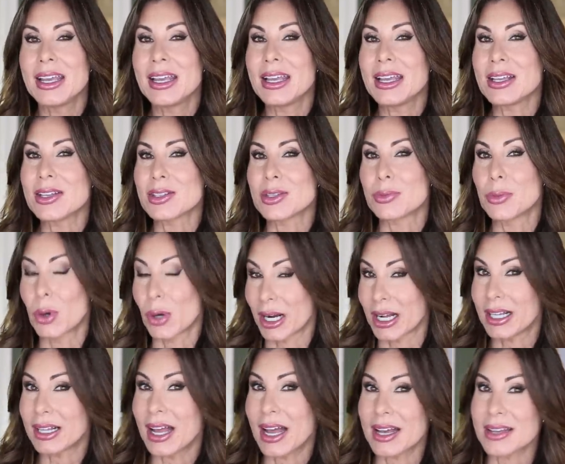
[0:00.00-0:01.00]
is more
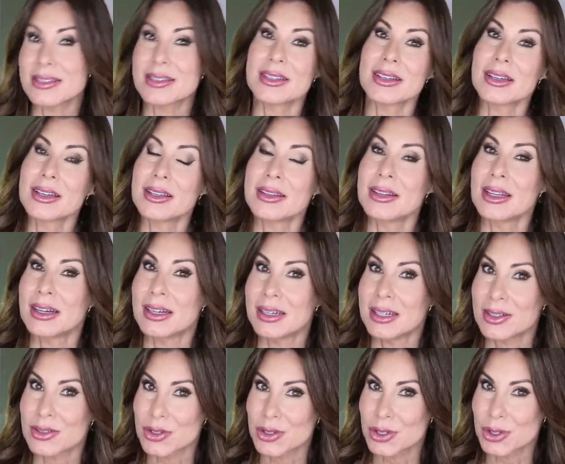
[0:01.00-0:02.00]
classic than
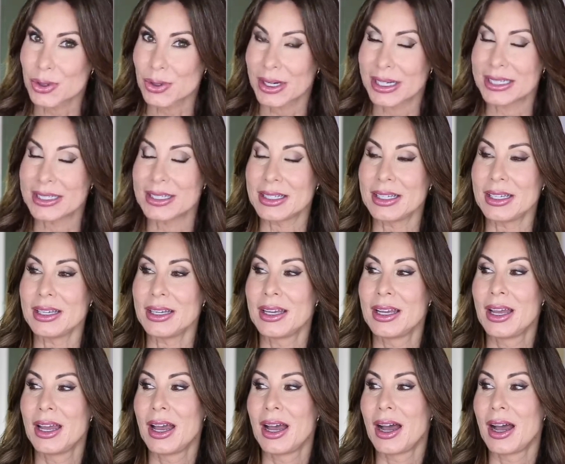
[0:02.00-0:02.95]
it is trendy.